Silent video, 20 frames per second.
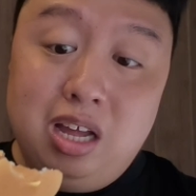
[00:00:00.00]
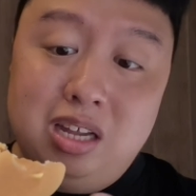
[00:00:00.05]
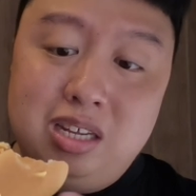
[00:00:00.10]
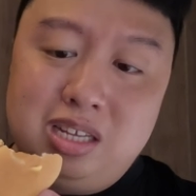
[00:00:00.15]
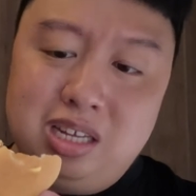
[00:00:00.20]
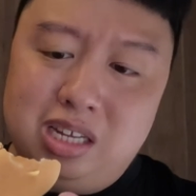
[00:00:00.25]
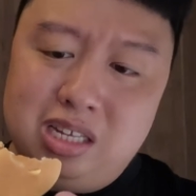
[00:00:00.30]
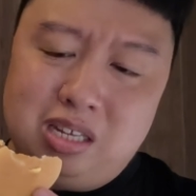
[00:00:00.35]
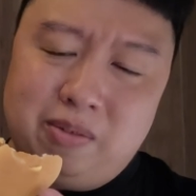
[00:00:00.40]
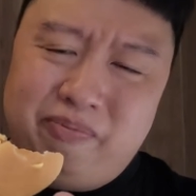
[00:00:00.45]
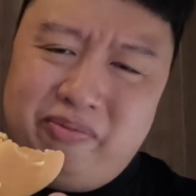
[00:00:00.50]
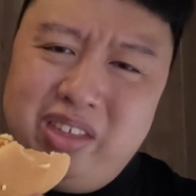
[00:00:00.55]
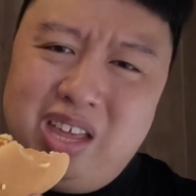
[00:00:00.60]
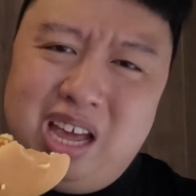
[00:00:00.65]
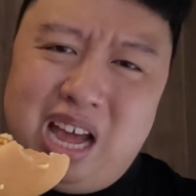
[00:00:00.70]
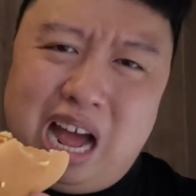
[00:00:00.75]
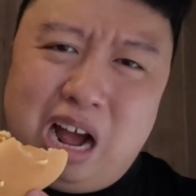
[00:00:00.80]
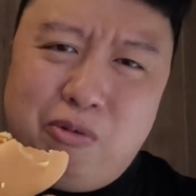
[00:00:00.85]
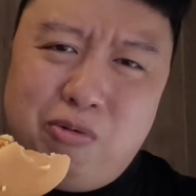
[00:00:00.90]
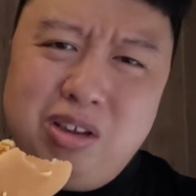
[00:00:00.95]
It's just,
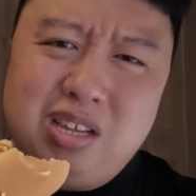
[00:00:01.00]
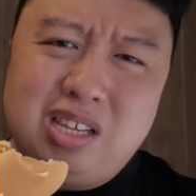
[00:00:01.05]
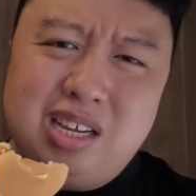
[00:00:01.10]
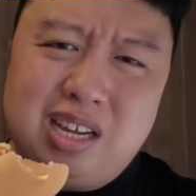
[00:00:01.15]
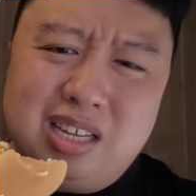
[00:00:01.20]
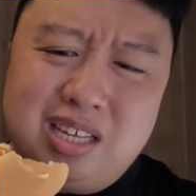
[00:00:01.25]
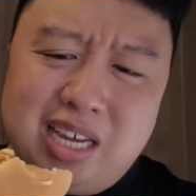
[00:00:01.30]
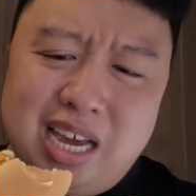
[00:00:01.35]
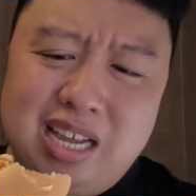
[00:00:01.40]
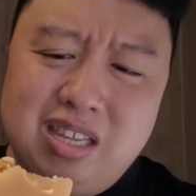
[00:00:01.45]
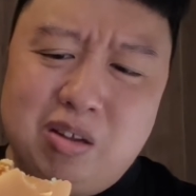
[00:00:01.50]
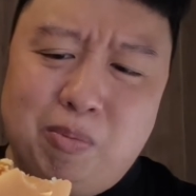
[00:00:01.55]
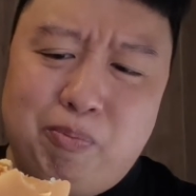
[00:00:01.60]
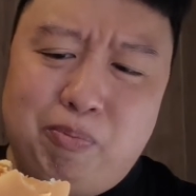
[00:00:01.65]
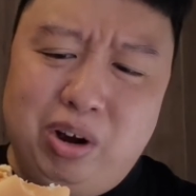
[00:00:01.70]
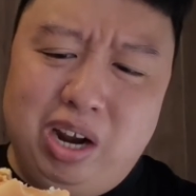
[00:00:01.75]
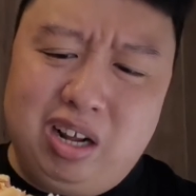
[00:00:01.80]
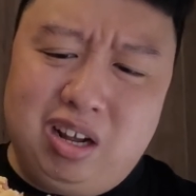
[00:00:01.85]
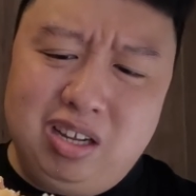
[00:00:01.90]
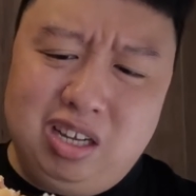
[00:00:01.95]
I wish they could change the
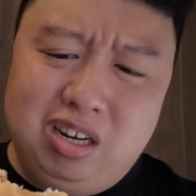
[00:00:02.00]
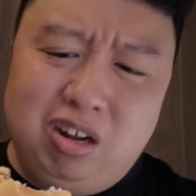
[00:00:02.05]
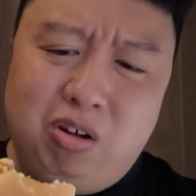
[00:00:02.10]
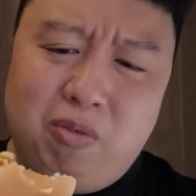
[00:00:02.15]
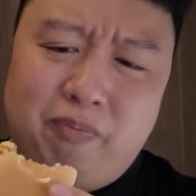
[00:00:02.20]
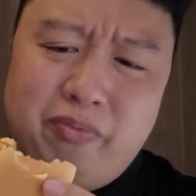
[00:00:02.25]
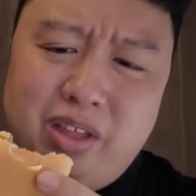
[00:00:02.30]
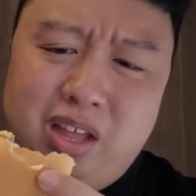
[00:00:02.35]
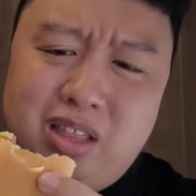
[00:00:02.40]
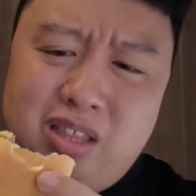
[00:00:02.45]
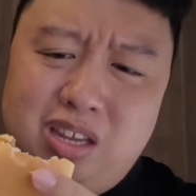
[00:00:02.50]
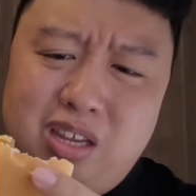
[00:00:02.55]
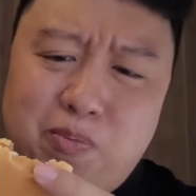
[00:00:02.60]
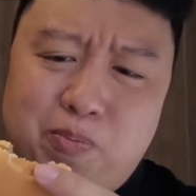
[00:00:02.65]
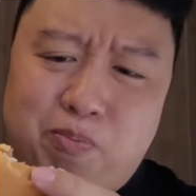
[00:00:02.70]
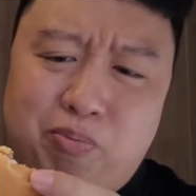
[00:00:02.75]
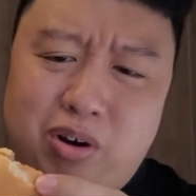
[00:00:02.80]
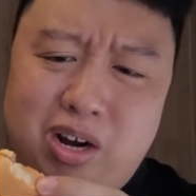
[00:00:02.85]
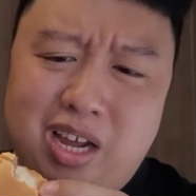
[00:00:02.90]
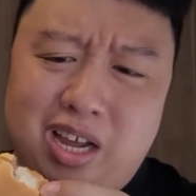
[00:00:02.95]
bread, because you know, this
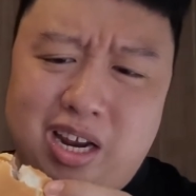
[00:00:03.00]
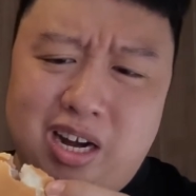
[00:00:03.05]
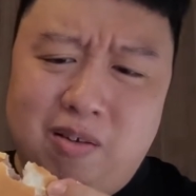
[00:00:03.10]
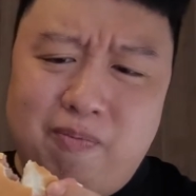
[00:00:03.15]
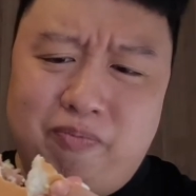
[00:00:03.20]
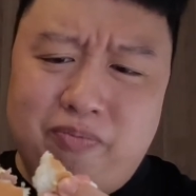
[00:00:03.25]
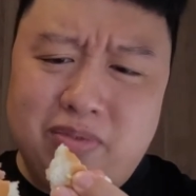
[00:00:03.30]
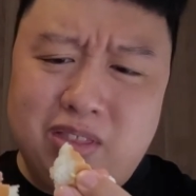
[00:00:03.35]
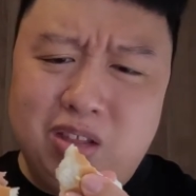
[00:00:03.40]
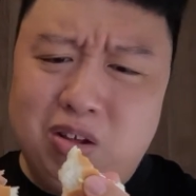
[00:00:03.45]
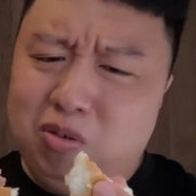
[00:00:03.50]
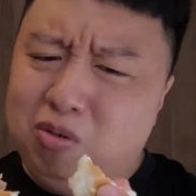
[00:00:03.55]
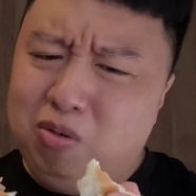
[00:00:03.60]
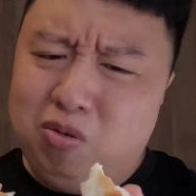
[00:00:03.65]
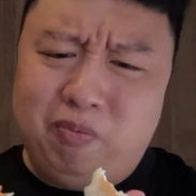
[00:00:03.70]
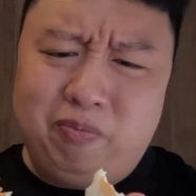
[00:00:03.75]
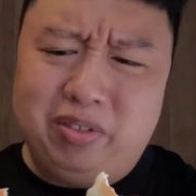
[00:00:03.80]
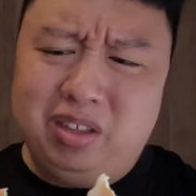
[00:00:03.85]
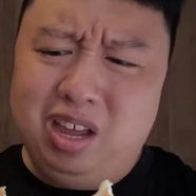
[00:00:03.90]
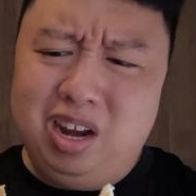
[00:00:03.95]
bread,
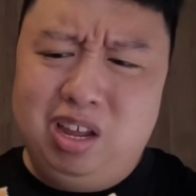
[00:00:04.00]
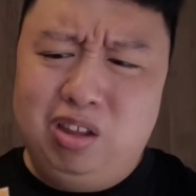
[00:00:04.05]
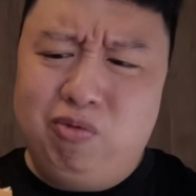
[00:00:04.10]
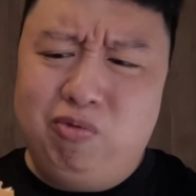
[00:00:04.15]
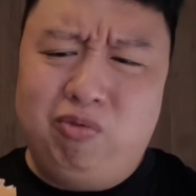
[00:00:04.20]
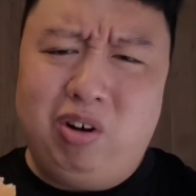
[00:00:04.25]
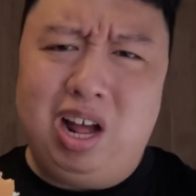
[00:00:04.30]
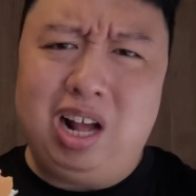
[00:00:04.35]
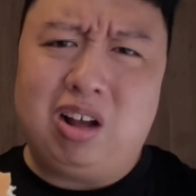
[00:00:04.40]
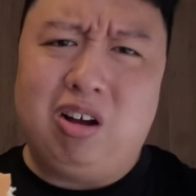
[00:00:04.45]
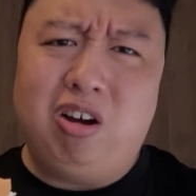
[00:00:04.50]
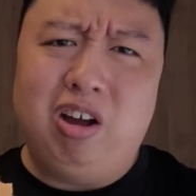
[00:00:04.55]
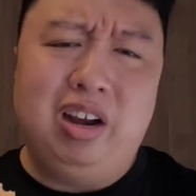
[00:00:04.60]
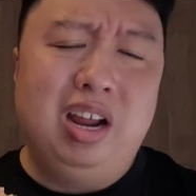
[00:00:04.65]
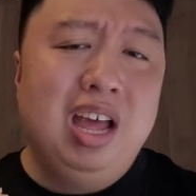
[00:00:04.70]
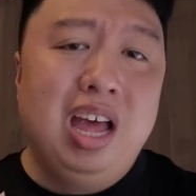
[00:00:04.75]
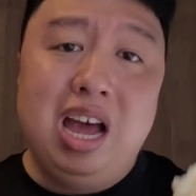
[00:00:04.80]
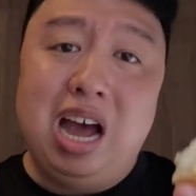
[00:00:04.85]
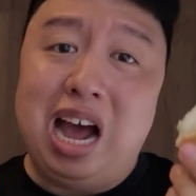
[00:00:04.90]
ooh, it is rock hard.